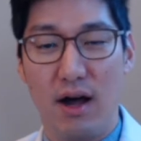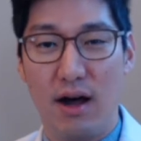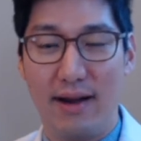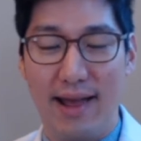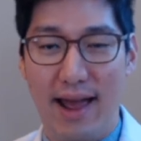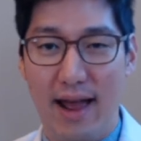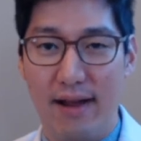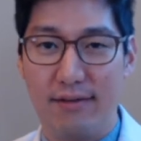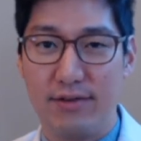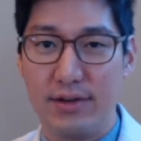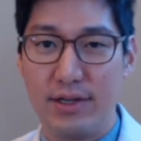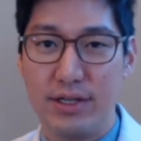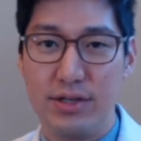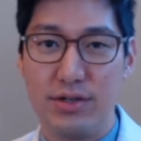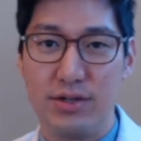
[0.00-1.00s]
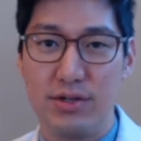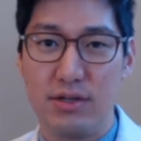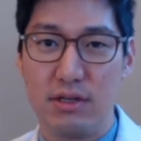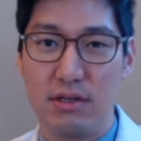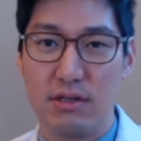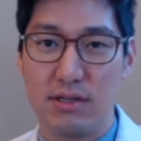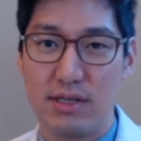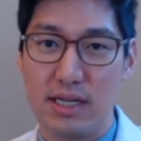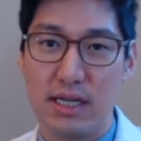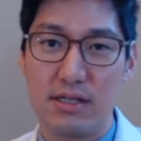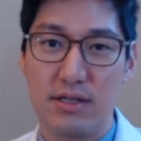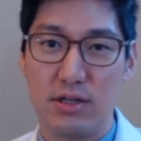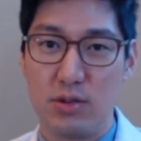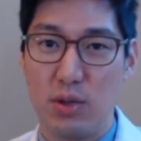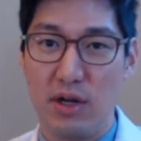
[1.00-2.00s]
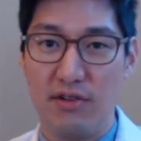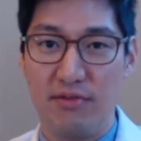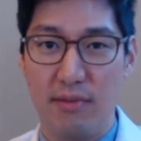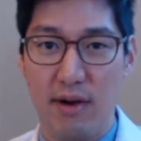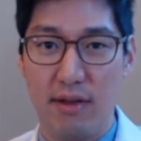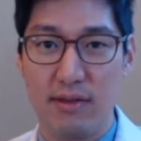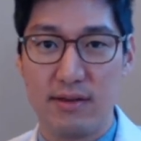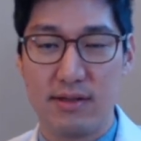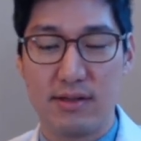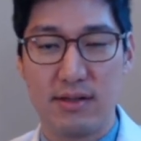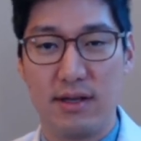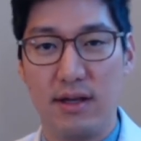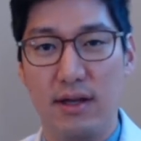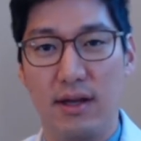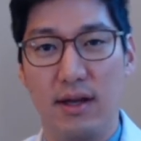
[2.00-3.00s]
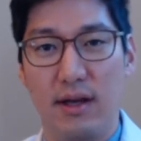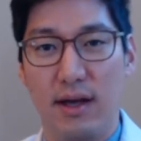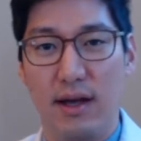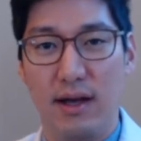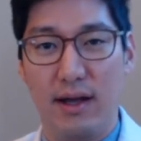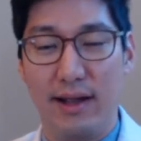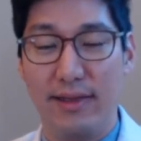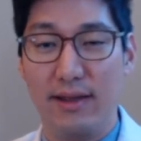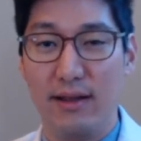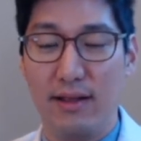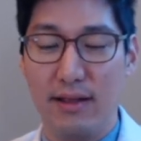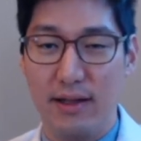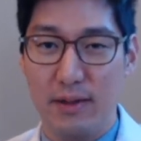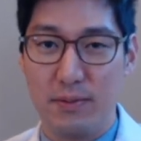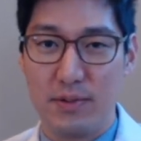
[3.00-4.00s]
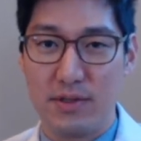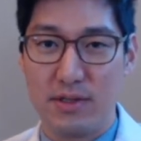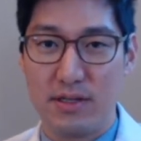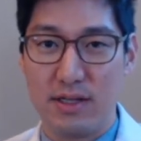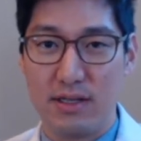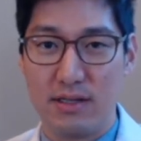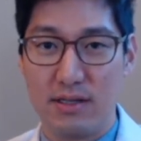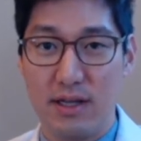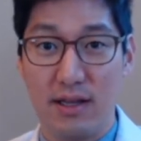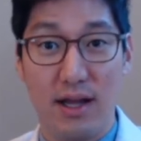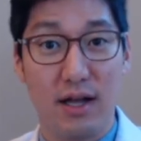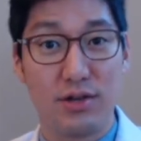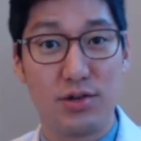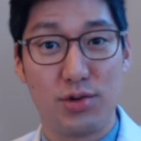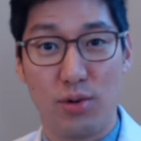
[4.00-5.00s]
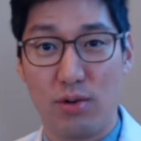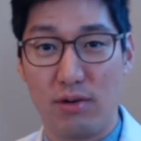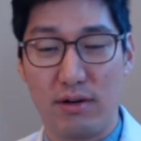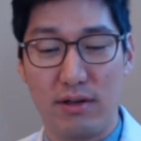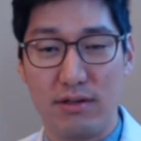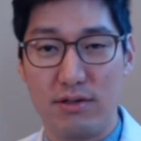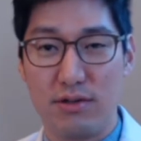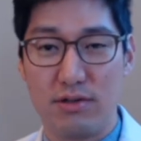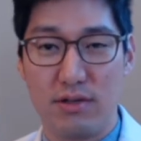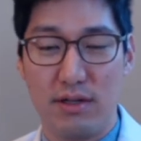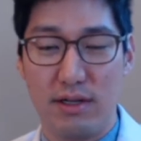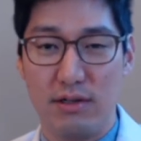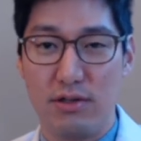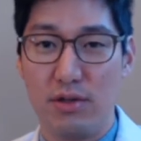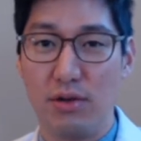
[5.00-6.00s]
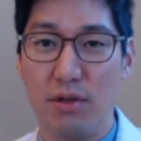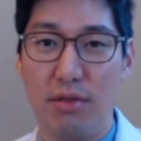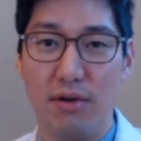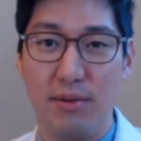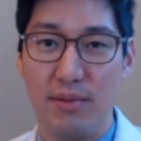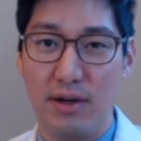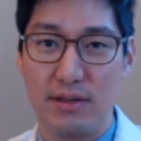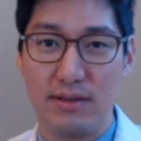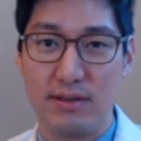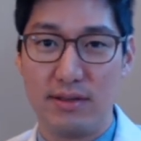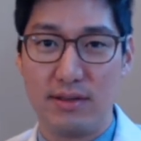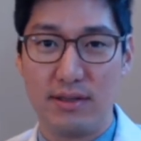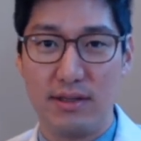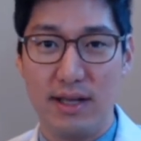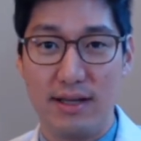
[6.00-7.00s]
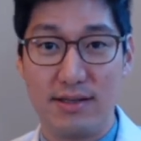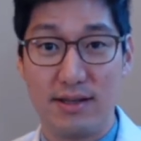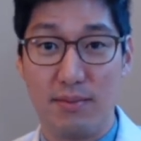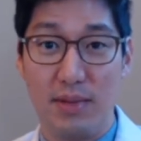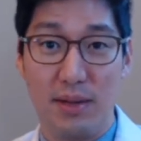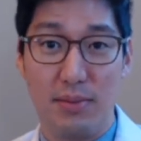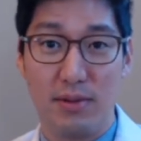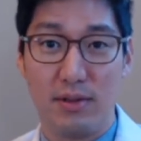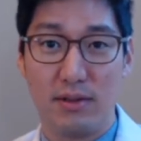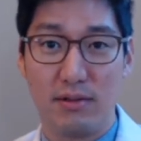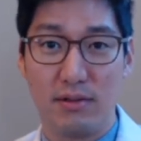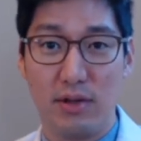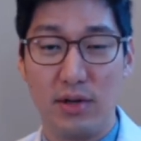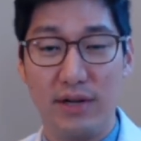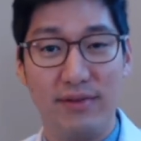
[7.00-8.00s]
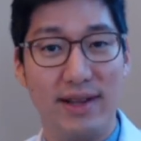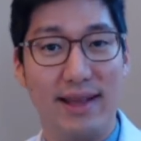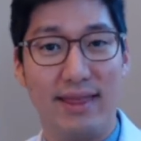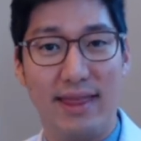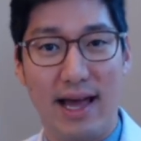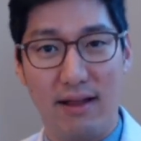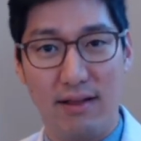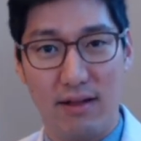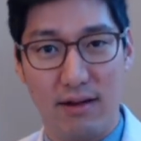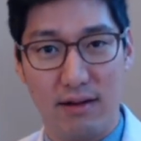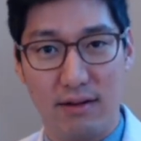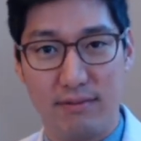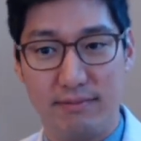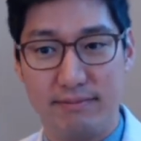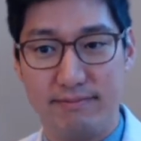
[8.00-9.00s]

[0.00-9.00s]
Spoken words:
on average 6 to 12 months. In the lips, it's a lot shorter. It's usually 2 to 3 months, and some people don't even get that long.